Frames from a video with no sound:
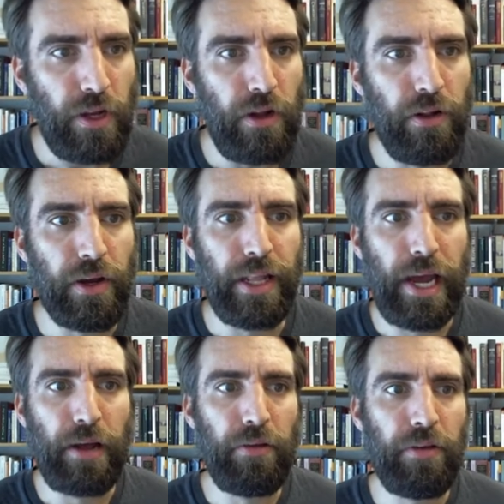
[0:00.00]
Look at
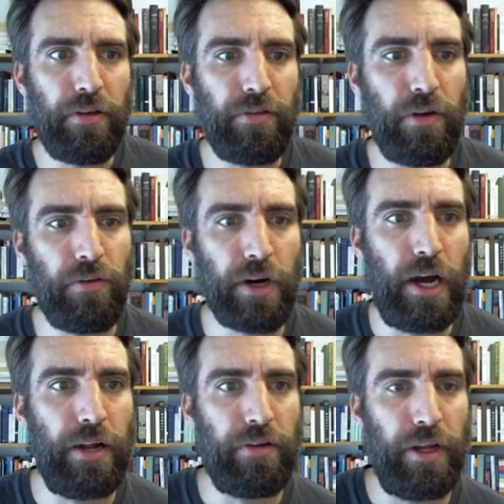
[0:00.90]
that, the silver
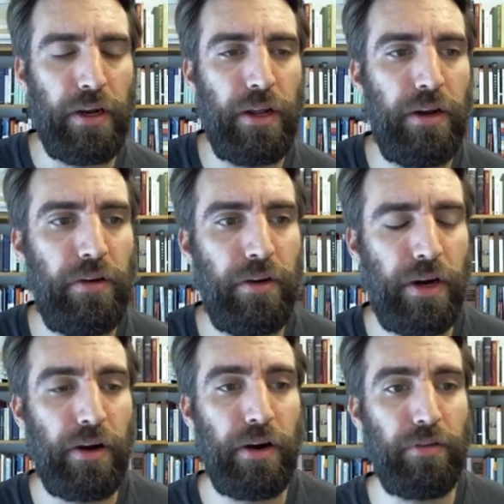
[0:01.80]
content in a
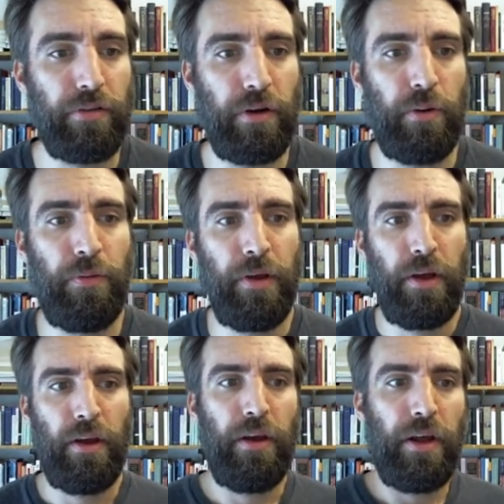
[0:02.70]
denarius. So
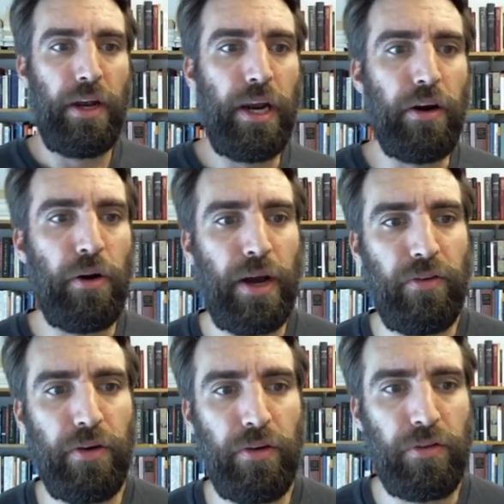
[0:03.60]
Nero had
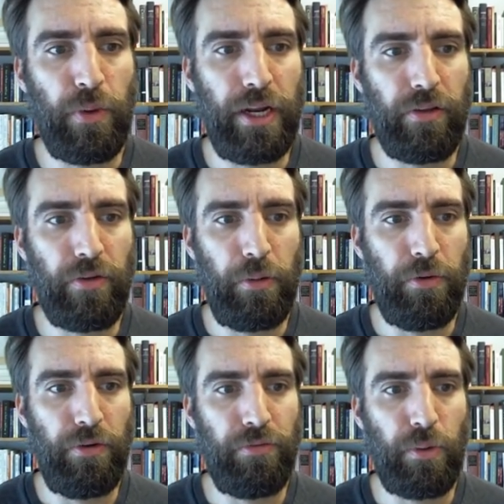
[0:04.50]
reduced weight to
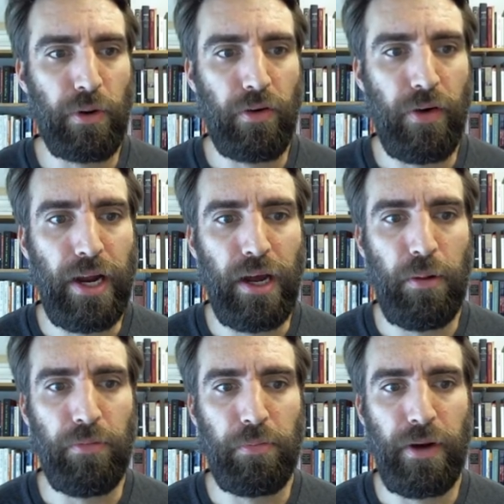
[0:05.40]
3.4
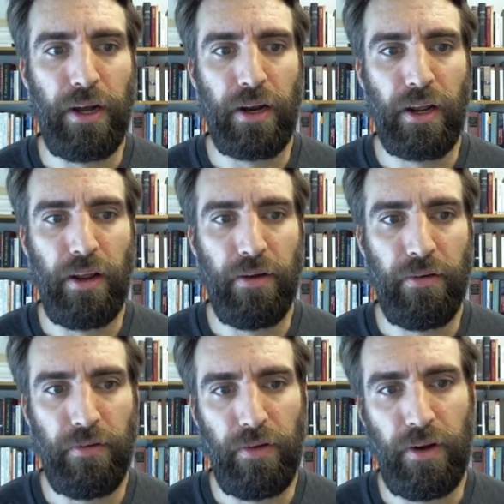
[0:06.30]
grams, but
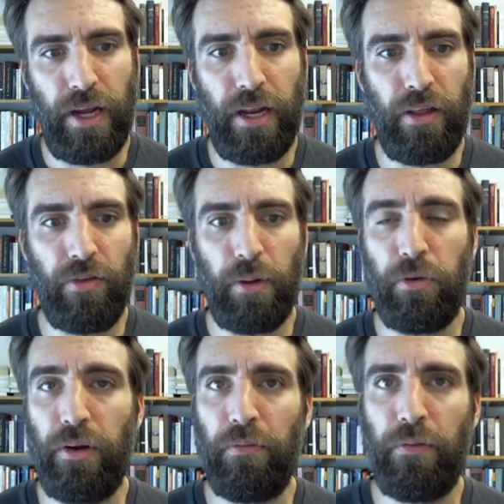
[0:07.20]

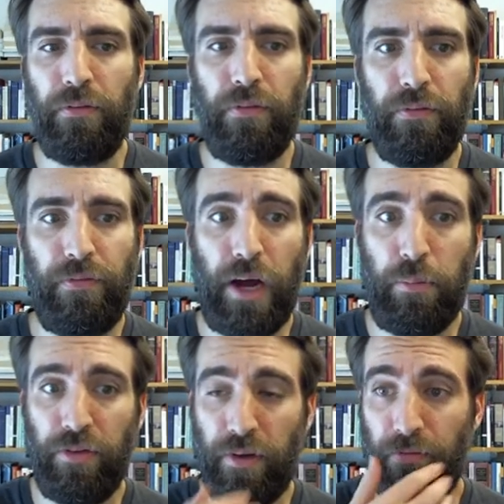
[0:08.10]

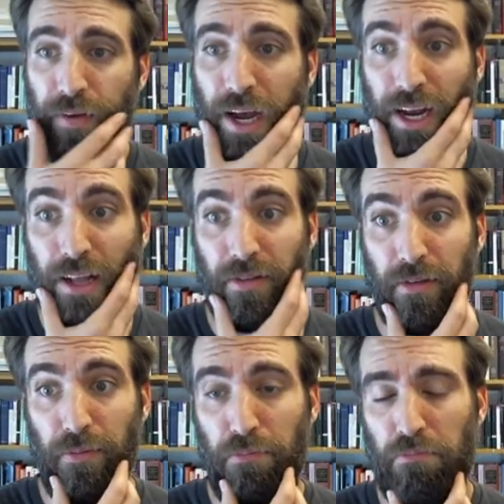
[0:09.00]
93.5% fine.
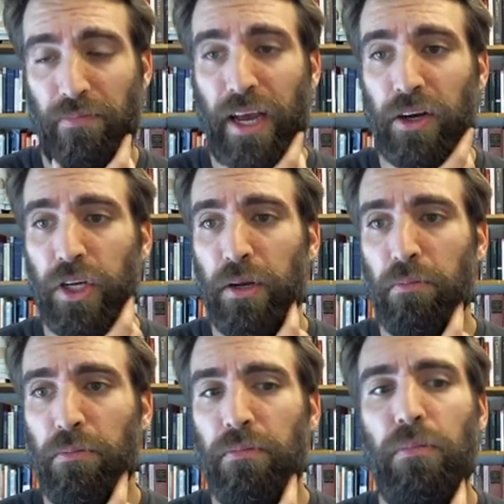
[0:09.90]
That's actually
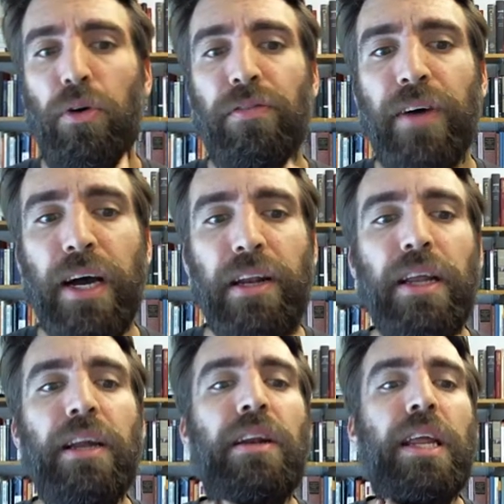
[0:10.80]
more fine
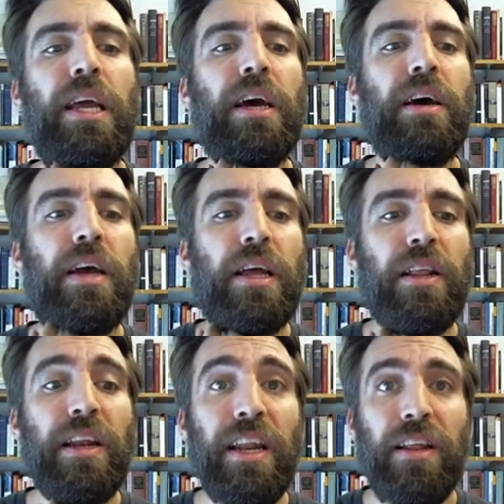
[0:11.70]
than the uh, than